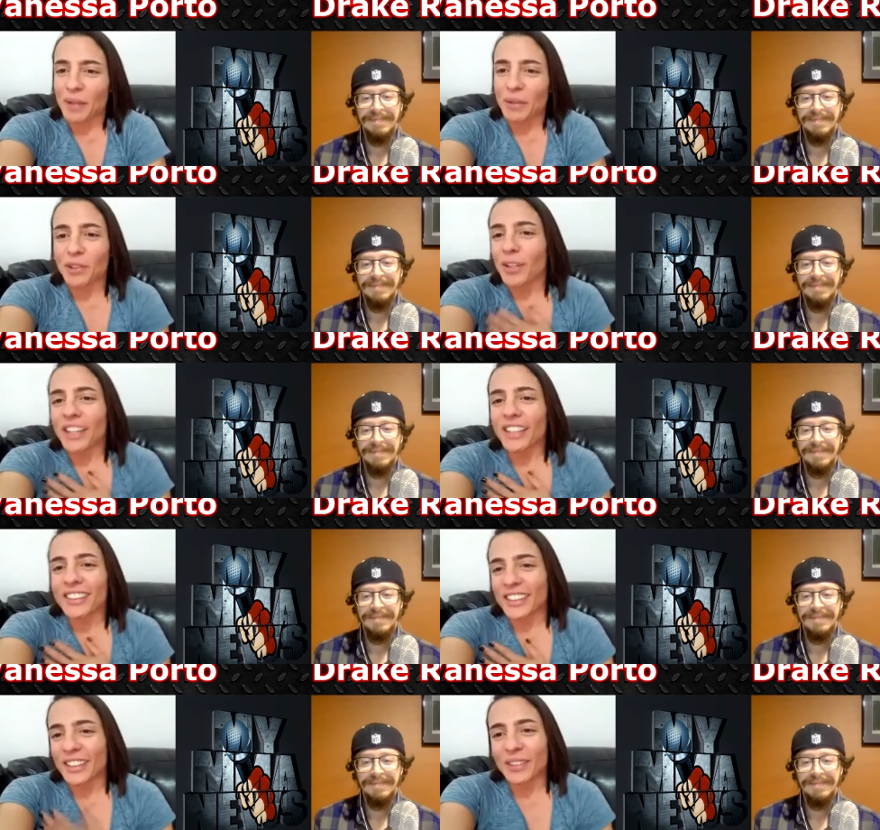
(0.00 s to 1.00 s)
Speaker 1: time in
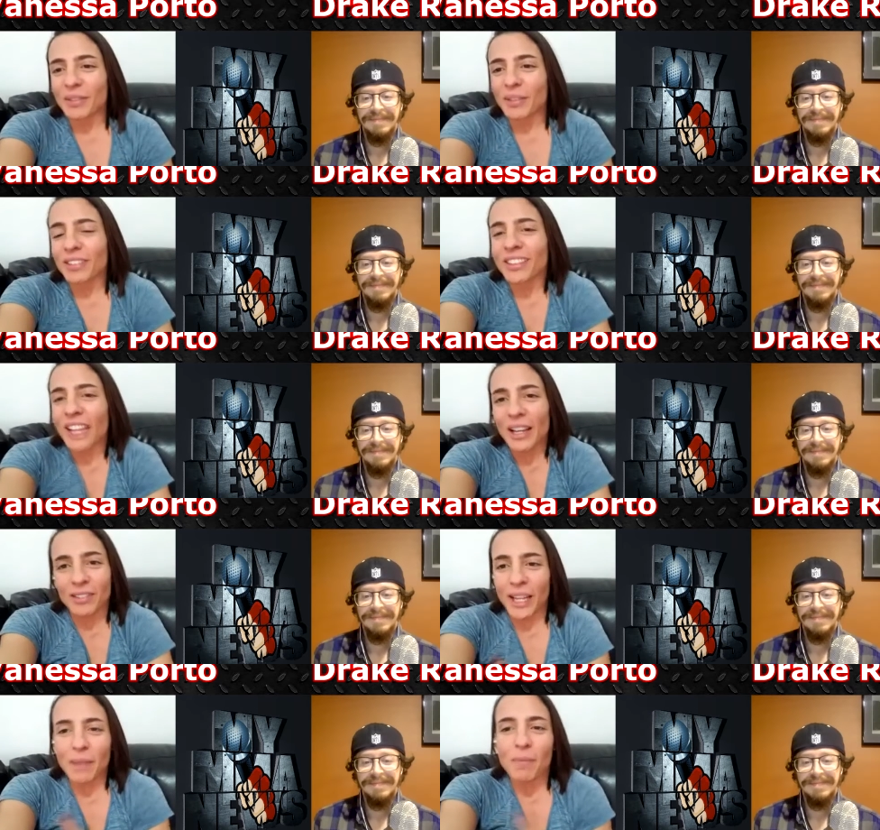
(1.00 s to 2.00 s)
Invicta.
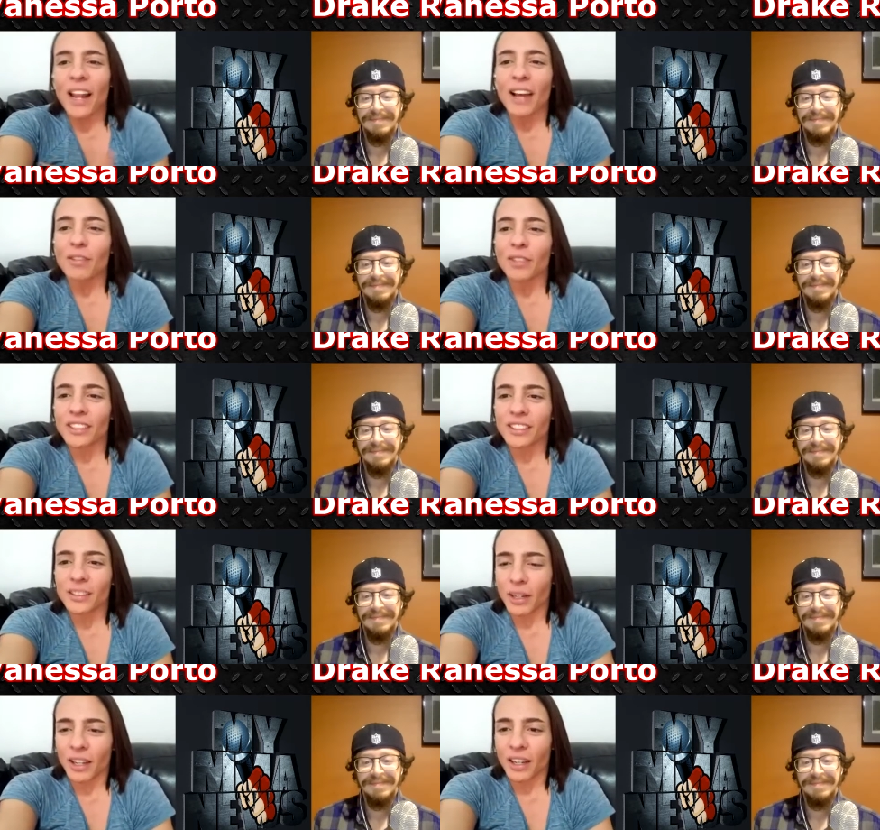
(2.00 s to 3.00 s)
She she's
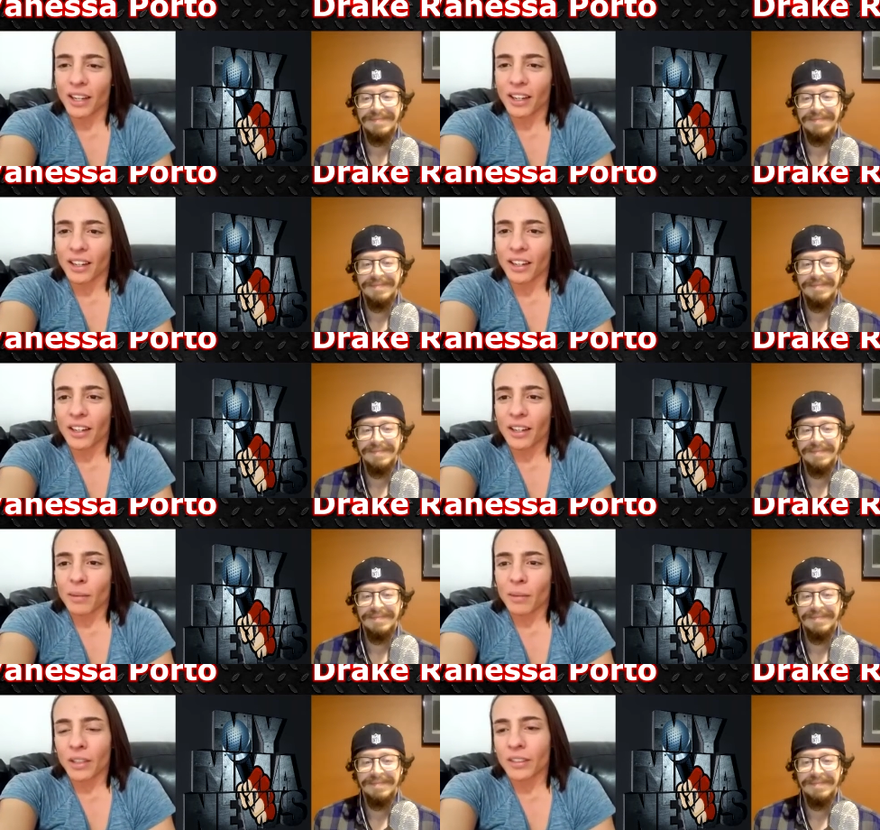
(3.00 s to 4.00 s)
thankful with all of her
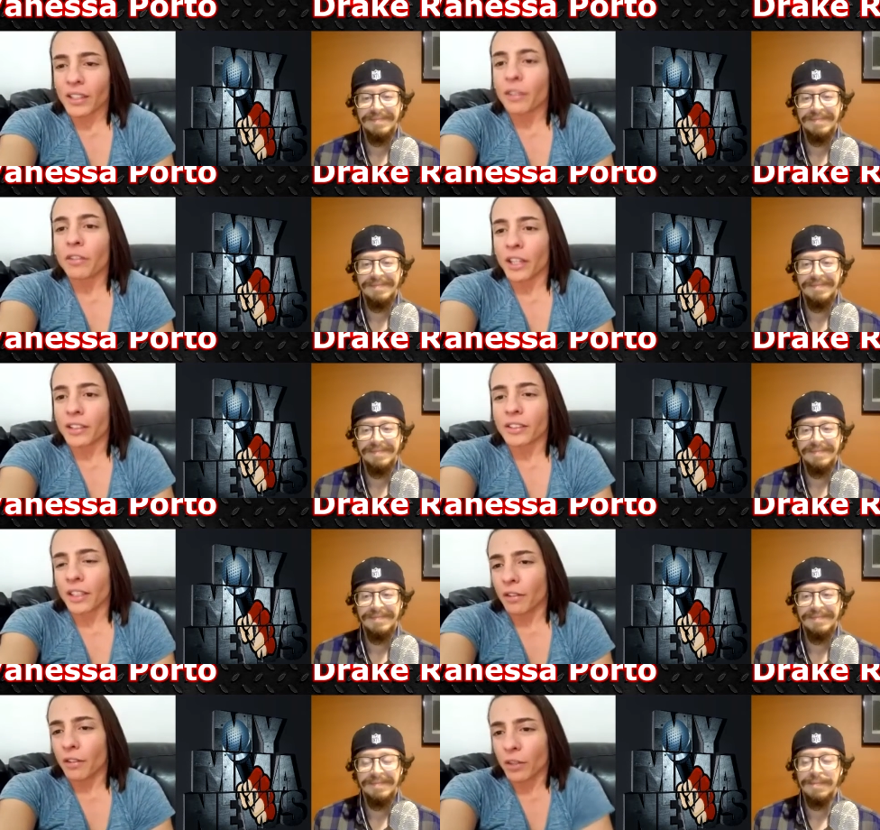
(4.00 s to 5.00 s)
heart. Uh, um,
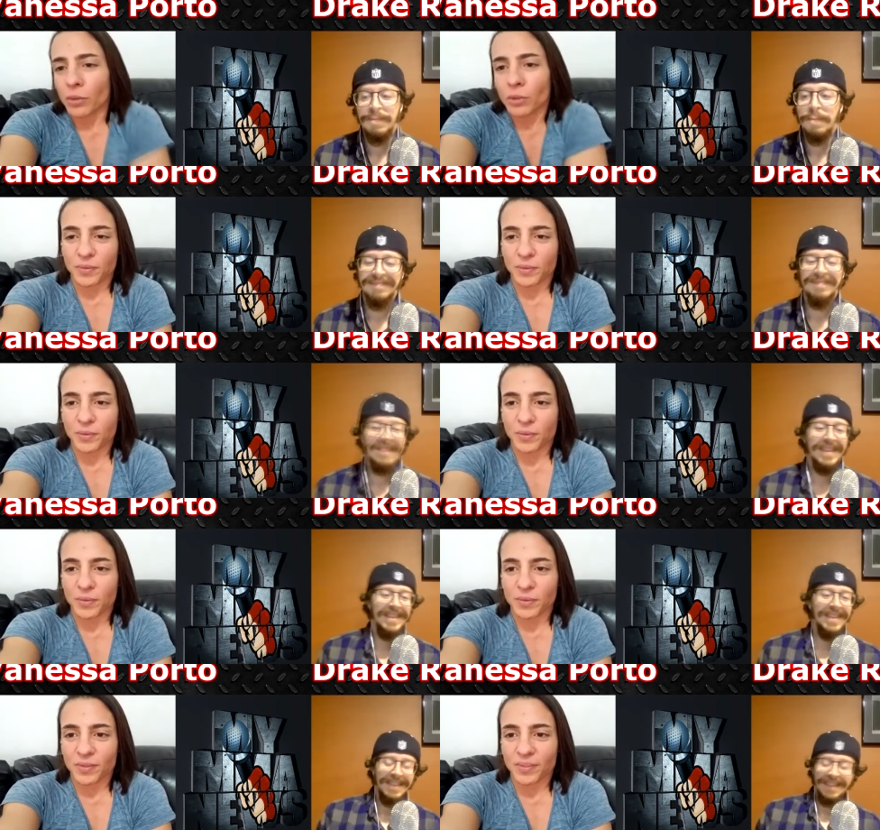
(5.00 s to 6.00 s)

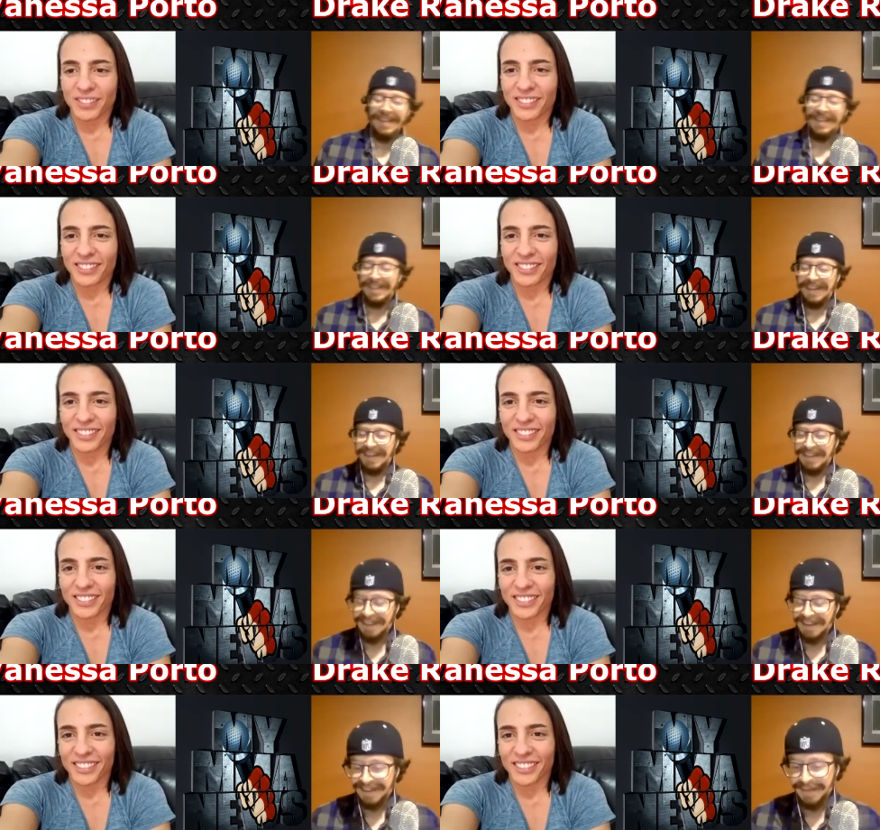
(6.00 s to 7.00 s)
Speaker 2: yeah, Shannon's
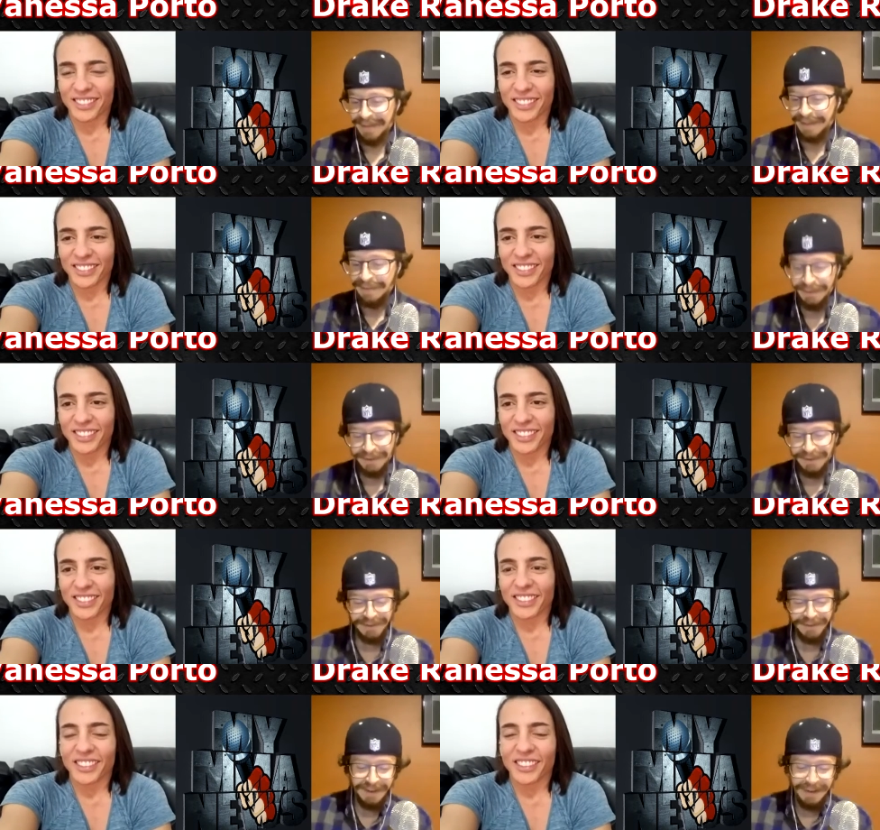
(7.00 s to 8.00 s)
awesome, that's for sure. So
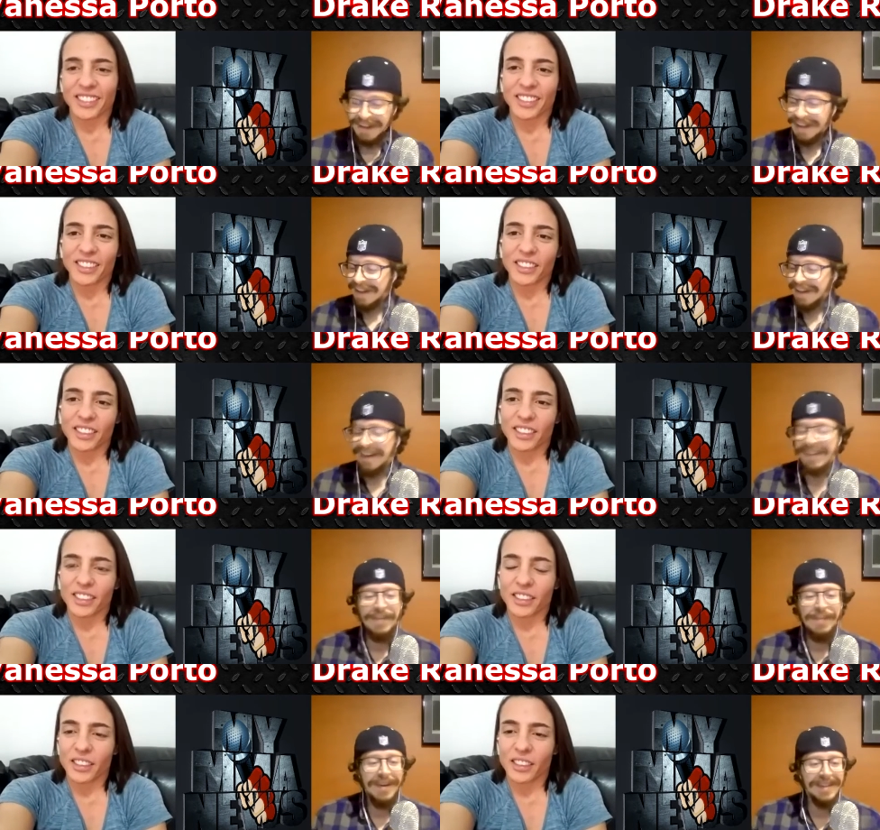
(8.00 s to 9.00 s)
not
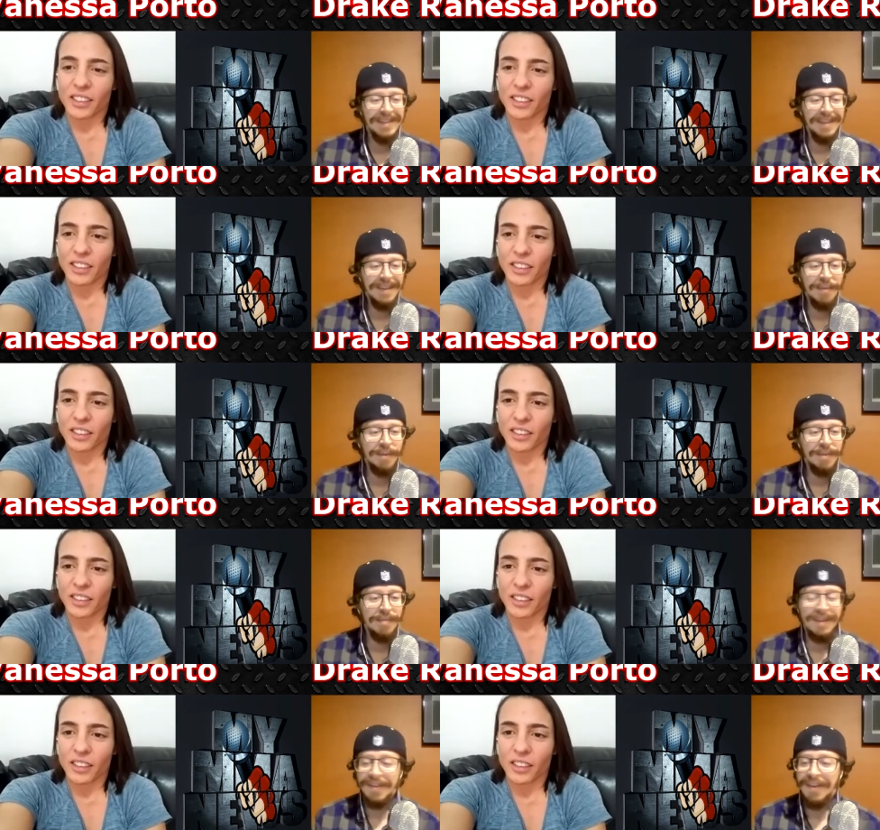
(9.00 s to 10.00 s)
surprised that everyone speaks
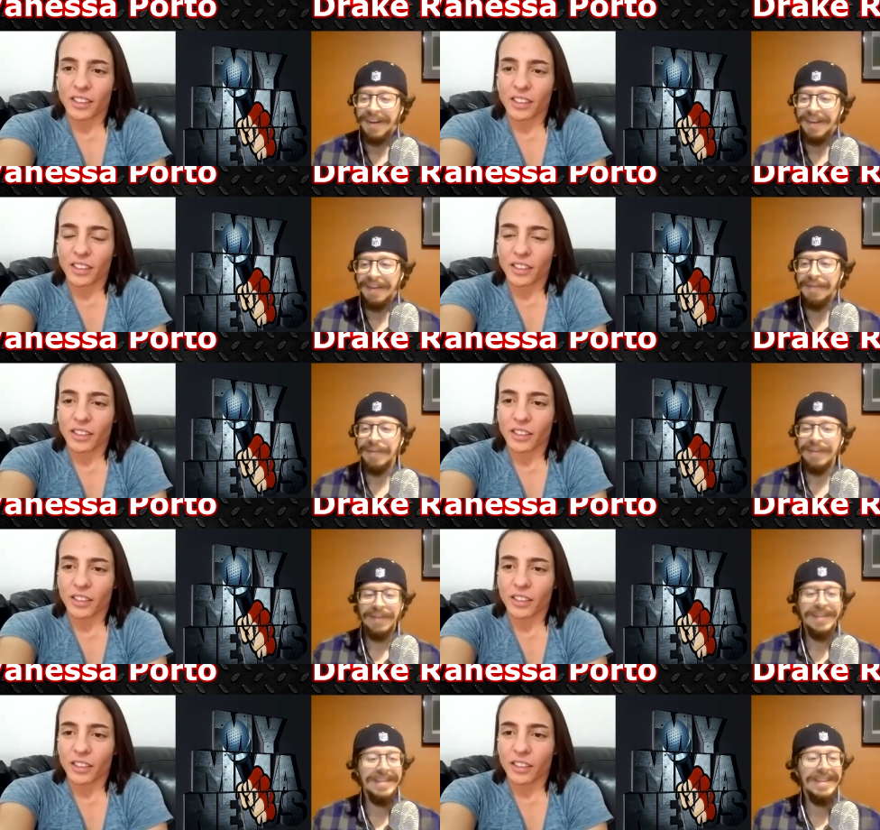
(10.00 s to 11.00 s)
so highly of her. So
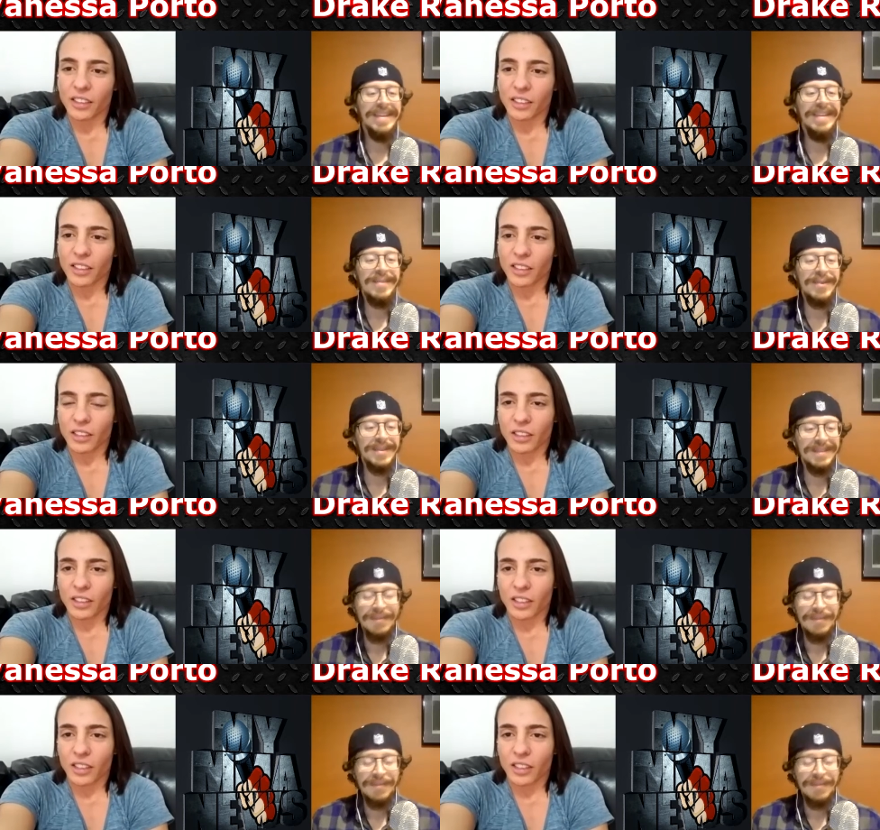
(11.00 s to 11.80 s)
just yeah, of course, was